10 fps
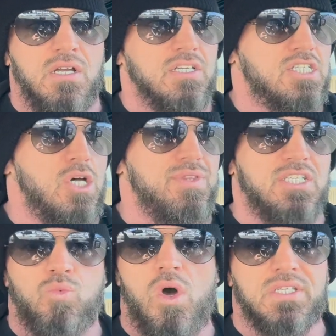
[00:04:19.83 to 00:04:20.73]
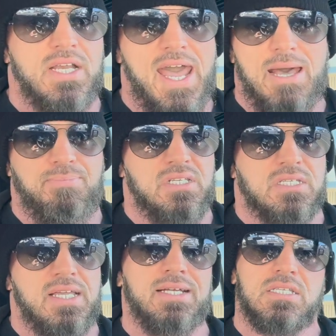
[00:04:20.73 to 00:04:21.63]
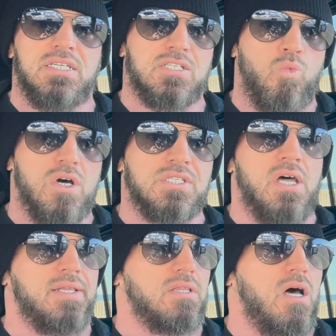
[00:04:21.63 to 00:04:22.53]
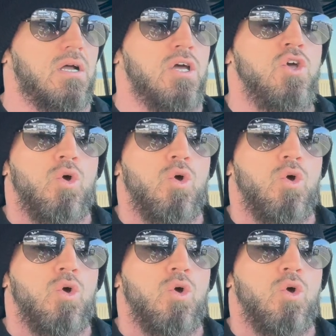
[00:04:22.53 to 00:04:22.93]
So this wasn't happenstance. This was not luck.